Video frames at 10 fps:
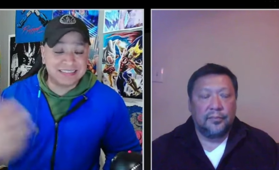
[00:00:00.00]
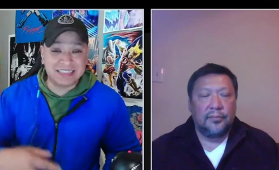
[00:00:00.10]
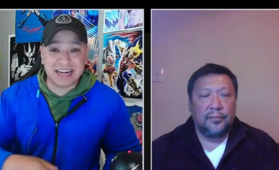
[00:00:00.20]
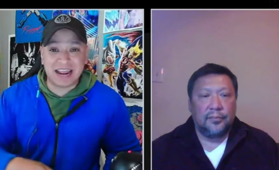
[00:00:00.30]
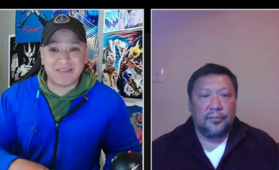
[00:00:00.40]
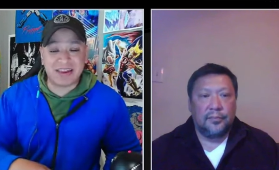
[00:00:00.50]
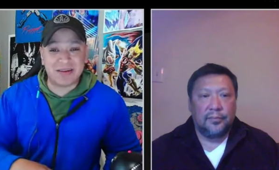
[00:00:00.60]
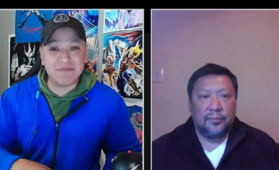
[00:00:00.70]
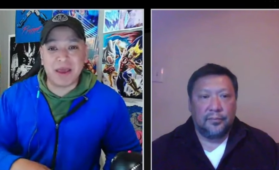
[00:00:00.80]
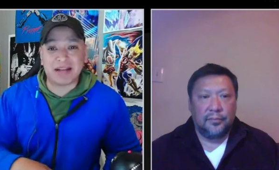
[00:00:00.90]
Speaker 1: doesn't have
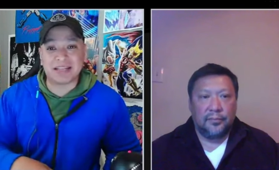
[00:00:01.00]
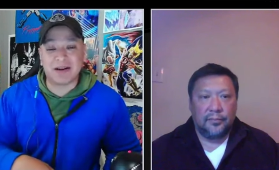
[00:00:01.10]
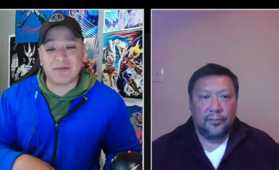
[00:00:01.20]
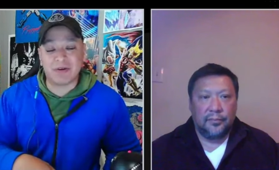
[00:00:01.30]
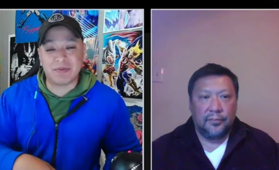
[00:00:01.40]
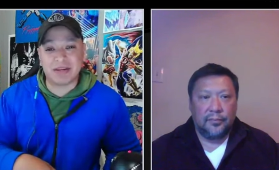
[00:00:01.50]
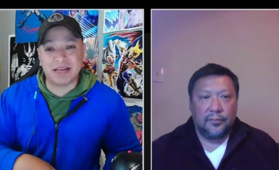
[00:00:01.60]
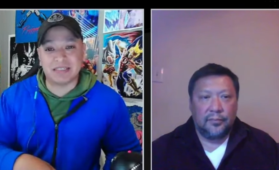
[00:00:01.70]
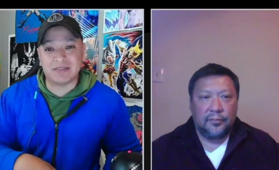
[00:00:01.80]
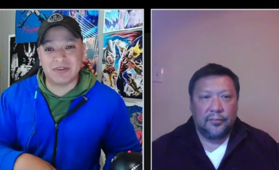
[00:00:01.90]
that impact that
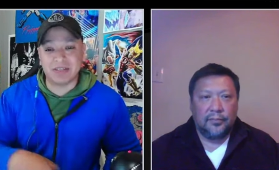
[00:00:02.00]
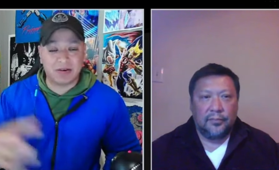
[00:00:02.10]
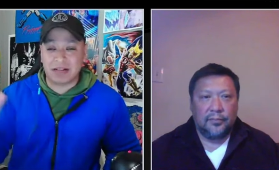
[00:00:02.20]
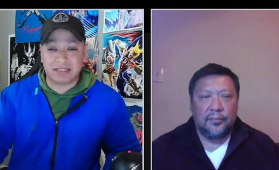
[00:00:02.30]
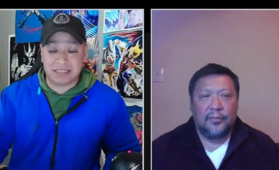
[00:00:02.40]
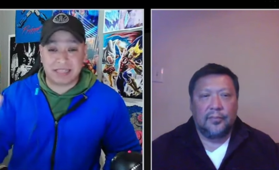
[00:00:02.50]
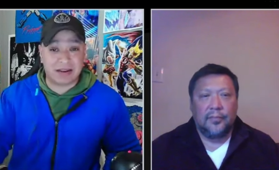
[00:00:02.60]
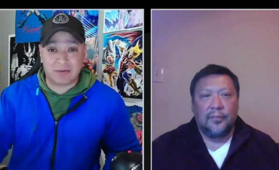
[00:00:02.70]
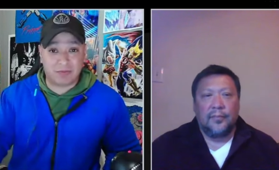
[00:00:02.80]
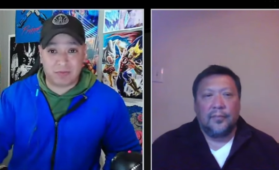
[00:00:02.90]
Wemby does defense. I'm not to say
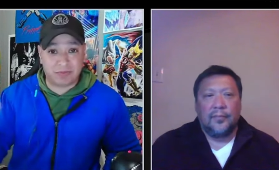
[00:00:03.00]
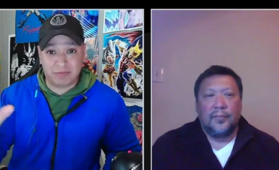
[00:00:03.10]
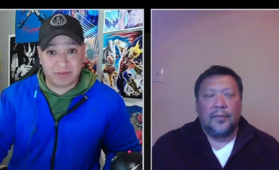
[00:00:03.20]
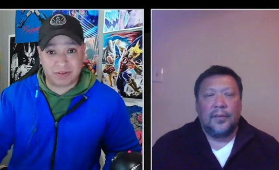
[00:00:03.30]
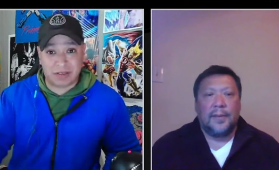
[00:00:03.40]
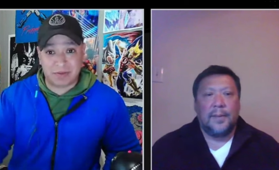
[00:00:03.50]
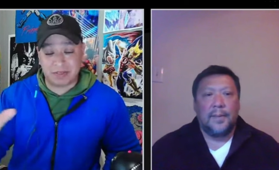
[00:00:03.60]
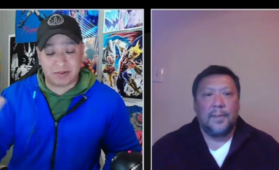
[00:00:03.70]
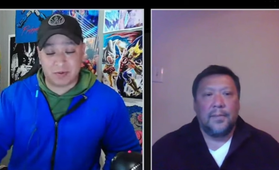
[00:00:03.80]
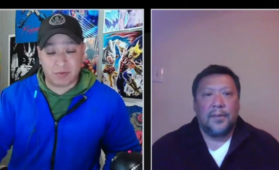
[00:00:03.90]
that Vic, I
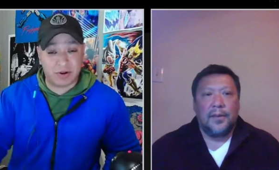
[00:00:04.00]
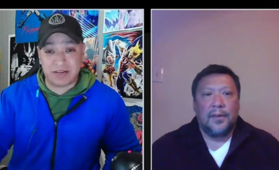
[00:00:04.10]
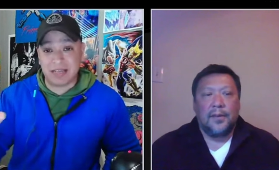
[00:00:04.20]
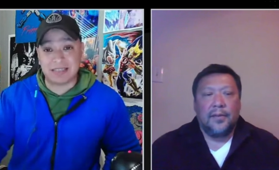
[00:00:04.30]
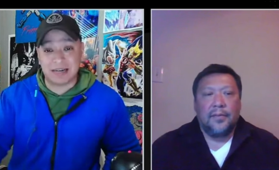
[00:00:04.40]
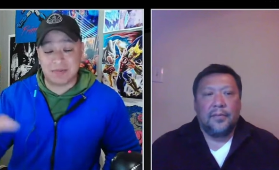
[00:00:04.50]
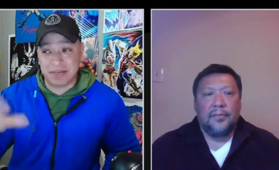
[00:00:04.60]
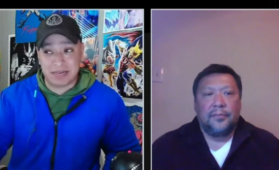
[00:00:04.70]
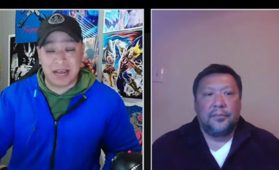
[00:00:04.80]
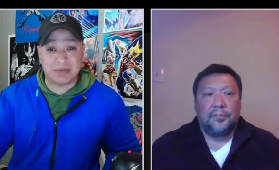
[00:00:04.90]
mean sorry, Rudy doesn't, I
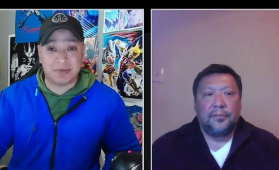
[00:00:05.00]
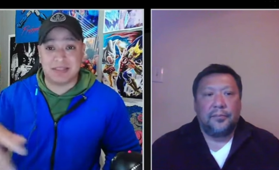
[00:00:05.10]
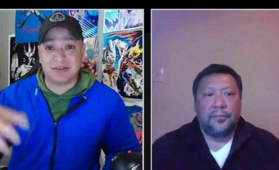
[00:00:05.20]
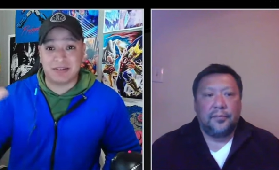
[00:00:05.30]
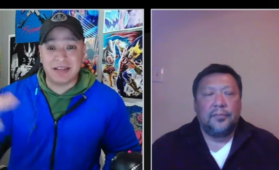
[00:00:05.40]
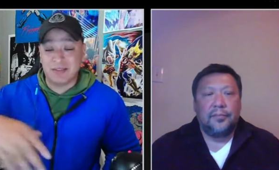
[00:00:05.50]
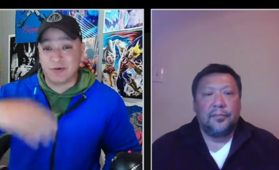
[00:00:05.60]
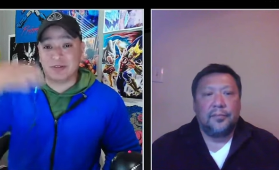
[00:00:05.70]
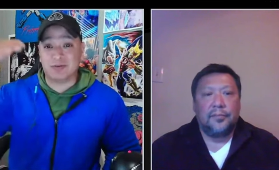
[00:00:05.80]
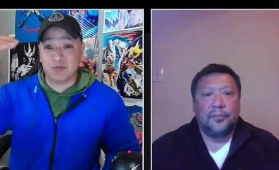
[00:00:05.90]
mean he does, but there,
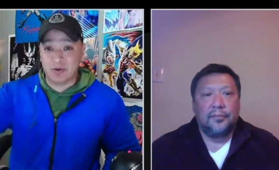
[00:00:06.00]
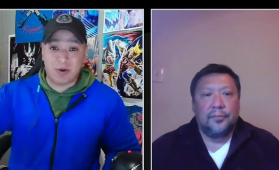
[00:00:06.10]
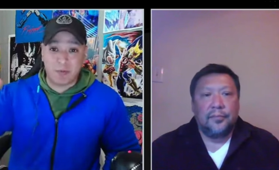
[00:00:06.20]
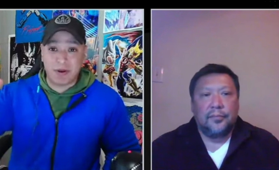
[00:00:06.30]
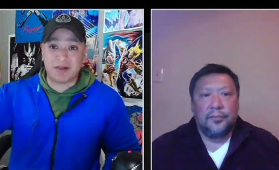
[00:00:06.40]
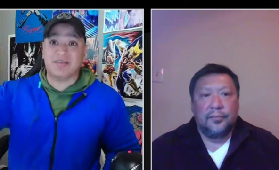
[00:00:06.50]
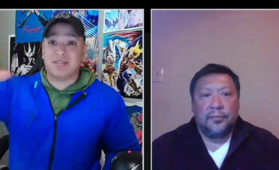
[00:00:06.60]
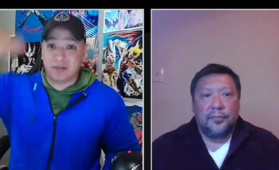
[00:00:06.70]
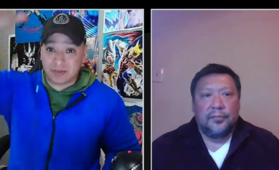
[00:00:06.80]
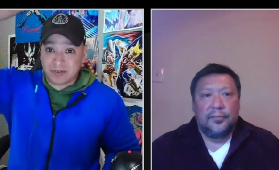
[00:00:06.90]
there's Rudy Gobert,
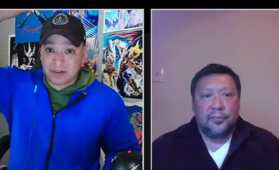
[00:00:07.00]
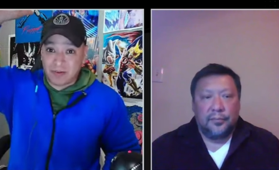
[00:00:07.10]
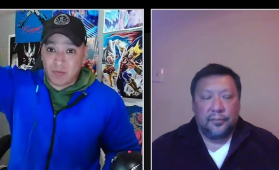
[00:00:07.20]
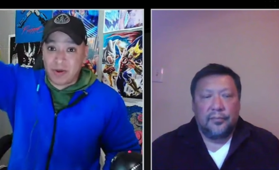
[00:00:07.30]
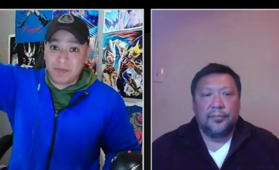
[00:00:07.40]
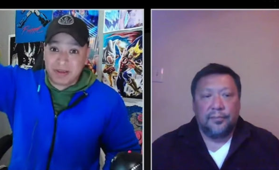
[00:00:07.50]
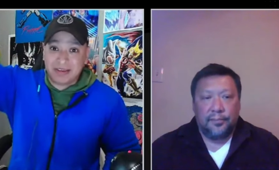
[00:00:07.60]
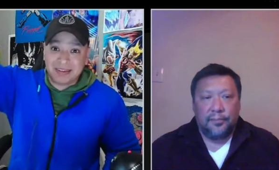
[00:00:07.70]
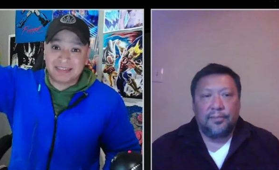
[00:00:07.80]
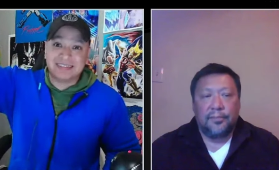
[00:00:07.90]
then there's mm-hmm. Wemby.
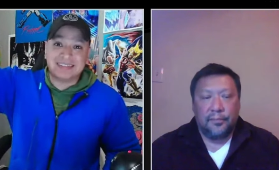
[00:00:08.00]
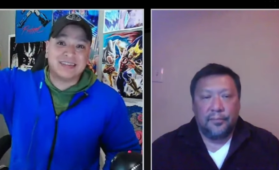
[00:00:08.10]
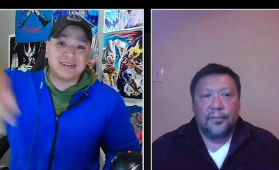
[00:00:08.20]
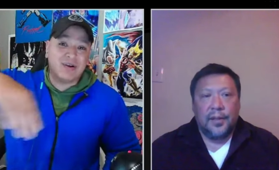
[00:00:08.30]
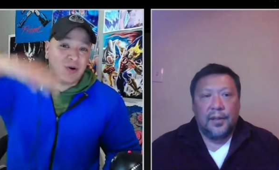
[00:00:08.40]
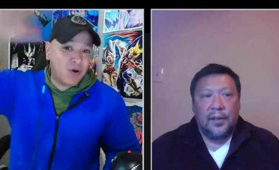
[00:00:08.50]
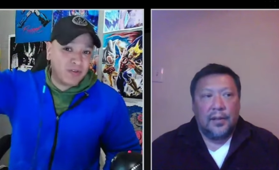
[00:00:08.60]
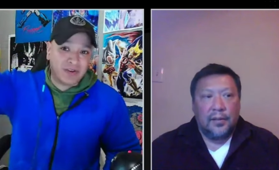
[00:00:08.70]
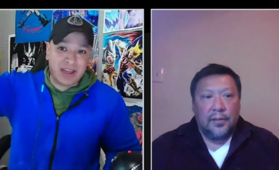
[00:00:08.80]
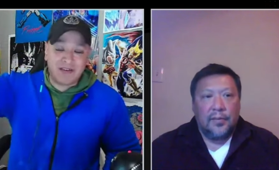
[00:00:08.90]
Mm-hmm. There's a
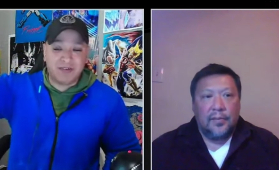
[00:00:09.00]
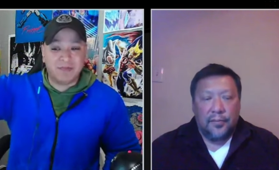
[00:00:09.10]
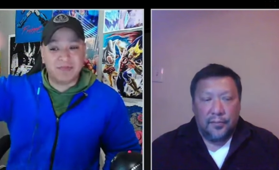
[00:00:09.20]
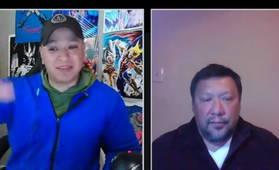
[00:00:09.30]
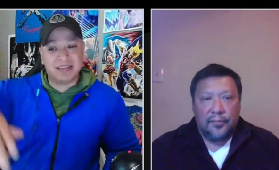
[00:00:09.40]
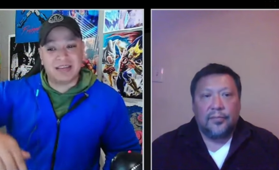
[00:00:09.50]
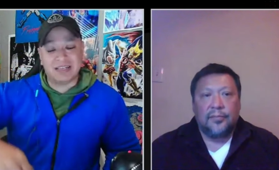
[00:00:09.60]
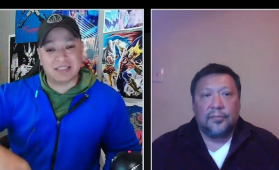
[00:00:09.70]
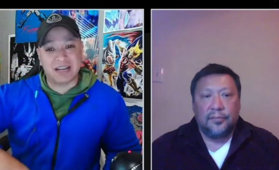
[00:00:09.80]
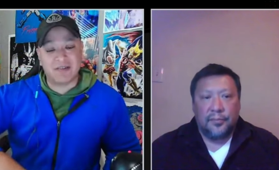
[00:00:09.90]
whole other level.
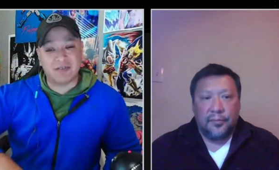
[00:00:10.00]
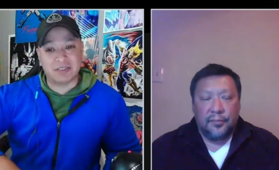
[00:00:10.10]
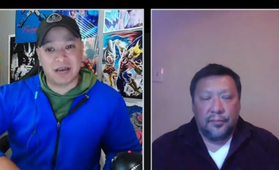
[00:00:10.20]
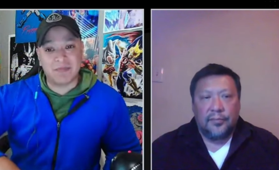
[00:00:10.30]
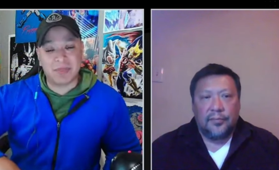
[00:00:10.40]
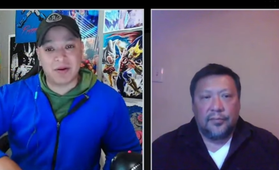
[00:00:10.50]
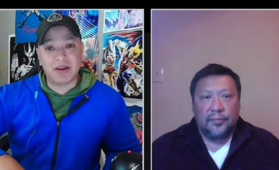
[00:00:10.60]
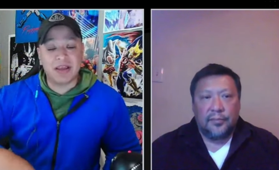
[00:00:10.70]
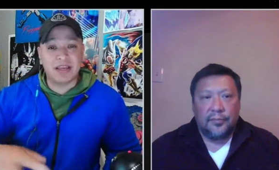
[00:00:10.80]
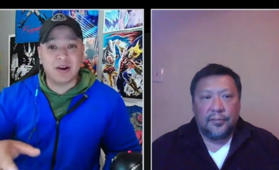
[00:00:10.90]
Mm-hmm. It just levels up
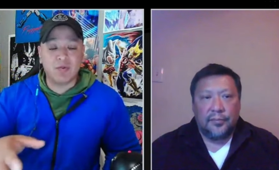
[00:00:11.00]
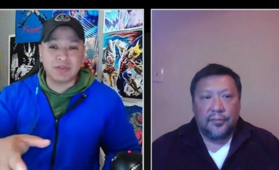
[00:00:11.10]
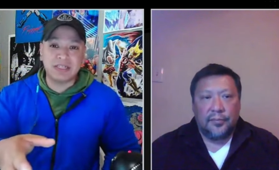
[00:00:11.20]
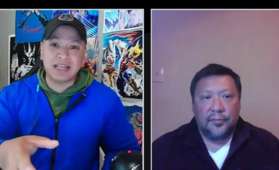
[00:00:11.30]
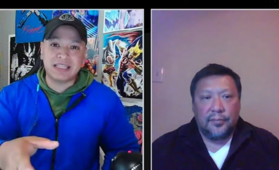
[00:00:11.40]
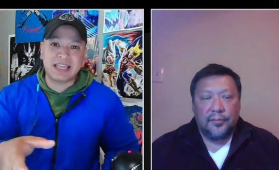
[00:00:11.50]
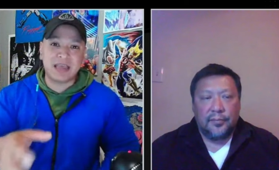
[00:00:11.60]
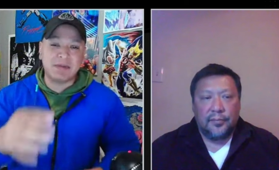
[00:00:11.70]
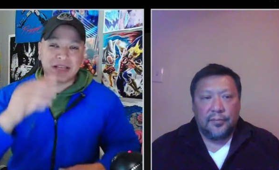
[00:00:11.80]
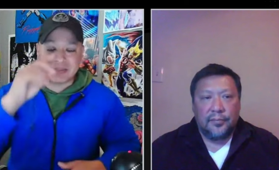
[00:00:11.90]
there. You know, wasn't that the
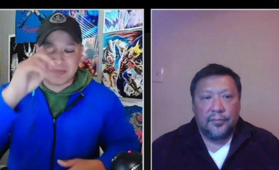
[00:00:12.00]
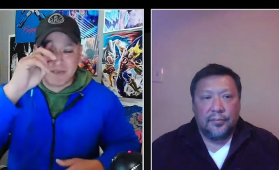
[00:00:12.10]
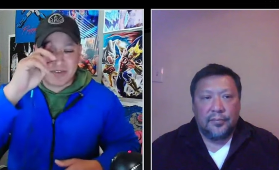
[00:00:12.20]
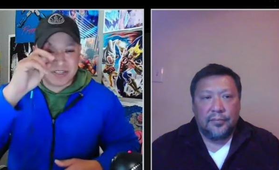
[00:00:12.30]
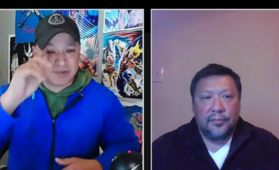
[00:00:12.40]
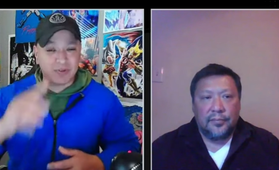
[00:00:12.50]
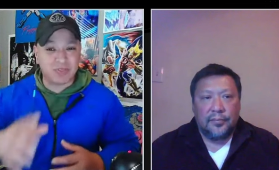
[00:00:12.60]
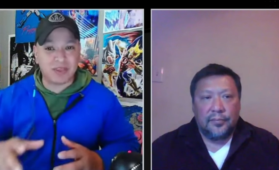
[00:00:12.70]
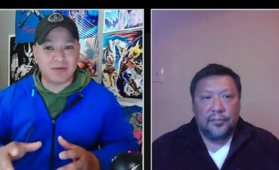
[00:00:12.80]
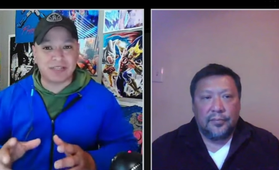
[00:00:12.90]
game against Memphis
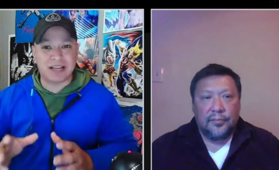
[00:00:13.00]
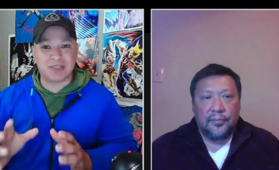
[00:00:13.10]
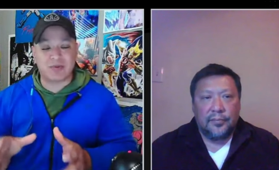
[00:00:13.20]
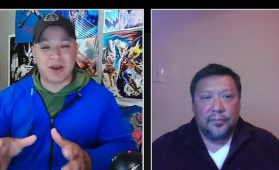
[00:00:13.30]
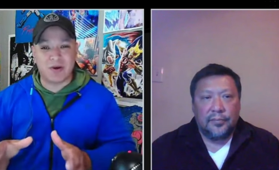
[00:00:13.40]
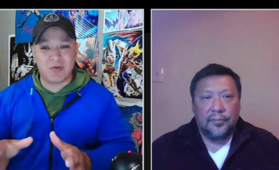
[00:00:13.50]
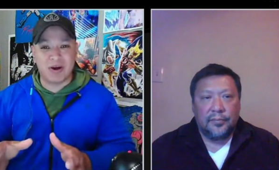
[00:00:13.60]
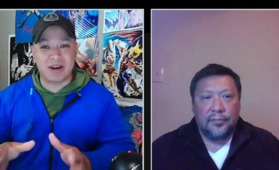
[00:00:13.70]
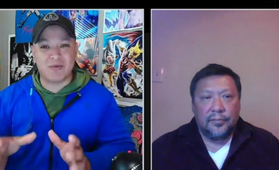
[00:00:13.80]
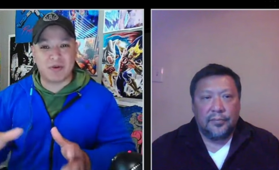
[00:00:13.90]
where it was like a three on
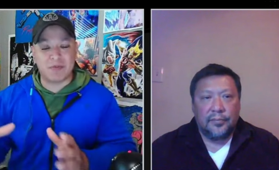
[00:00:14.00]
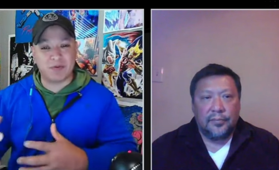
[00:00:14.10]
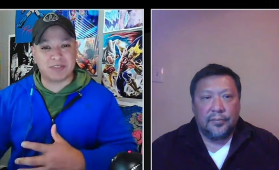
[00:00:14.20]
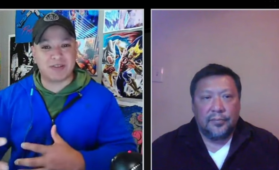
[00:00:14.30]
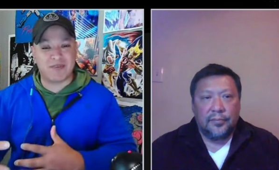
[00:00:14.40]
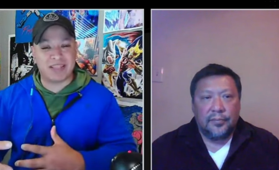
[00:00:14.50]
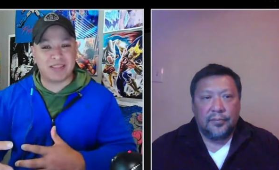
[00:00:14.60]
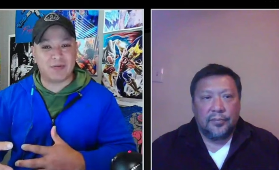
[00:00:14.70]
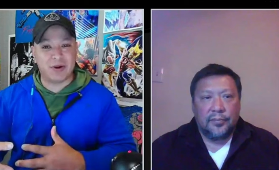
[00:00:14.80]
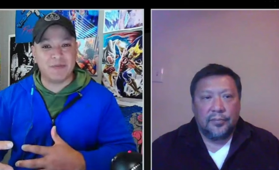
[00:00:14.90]
one and Wemby was
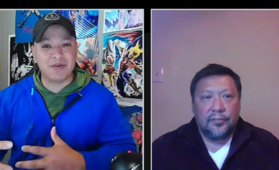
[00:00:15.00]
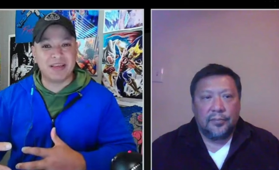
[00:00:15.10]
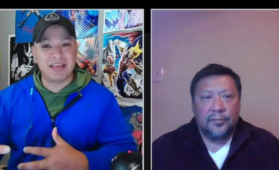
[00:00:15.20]
defending the rim